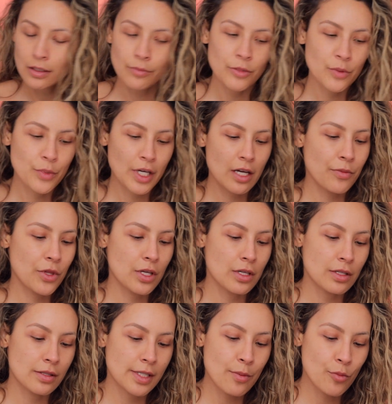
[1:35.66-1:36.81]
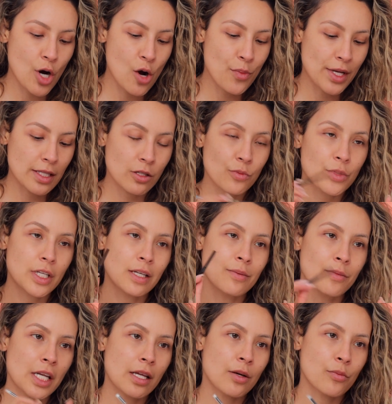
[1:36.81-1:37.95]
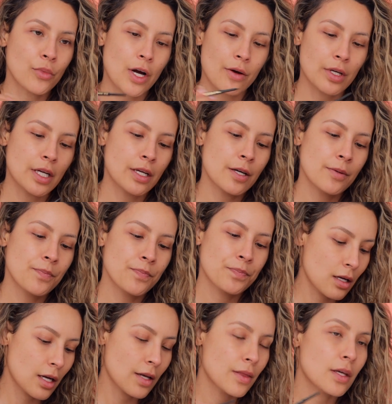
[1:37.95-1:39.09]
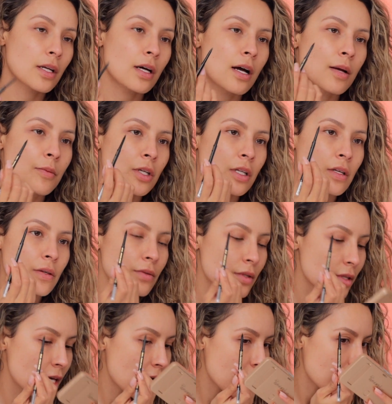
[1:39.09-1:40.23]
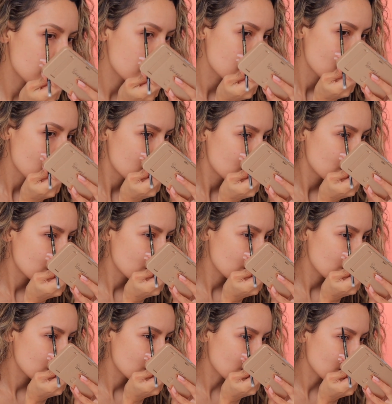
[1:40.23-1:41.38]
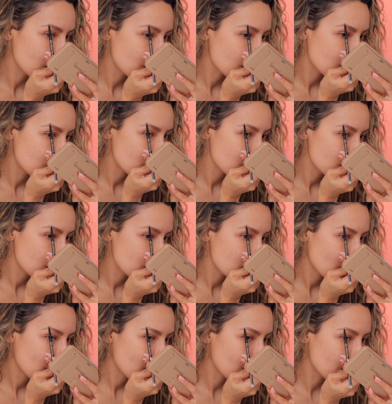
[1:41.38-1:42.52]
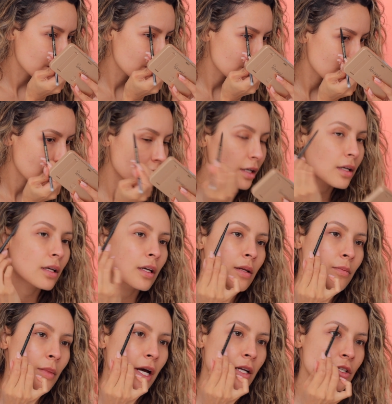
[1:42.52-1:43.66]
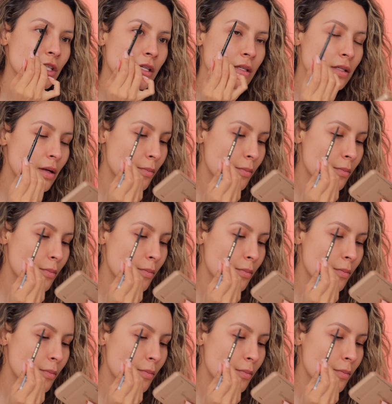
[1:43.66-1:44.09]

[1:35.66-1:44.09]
I'm gonna pick up the same brow pencil, but in medium brown here. And then I'm gonna use that to darken just the tail so that it matches